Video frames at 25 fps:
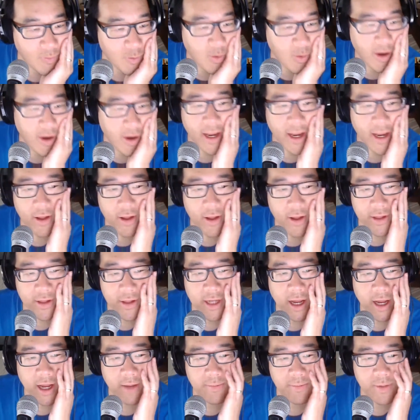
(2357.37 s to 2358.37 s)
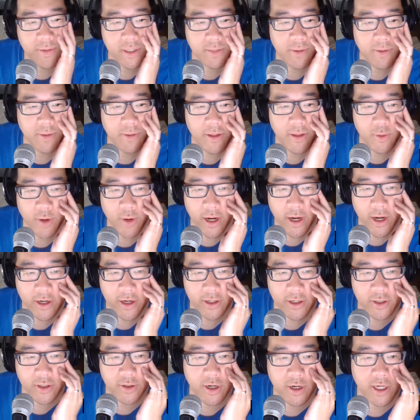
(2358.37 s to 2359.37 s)
Right now, the top is, by the way,
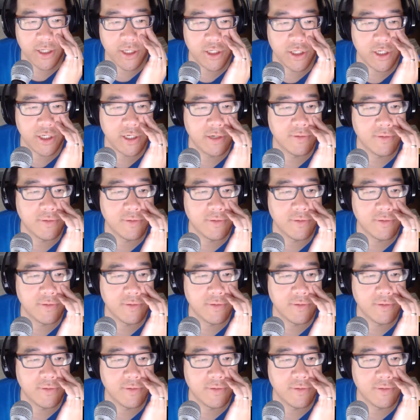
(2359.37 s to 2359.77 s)
here's Roger.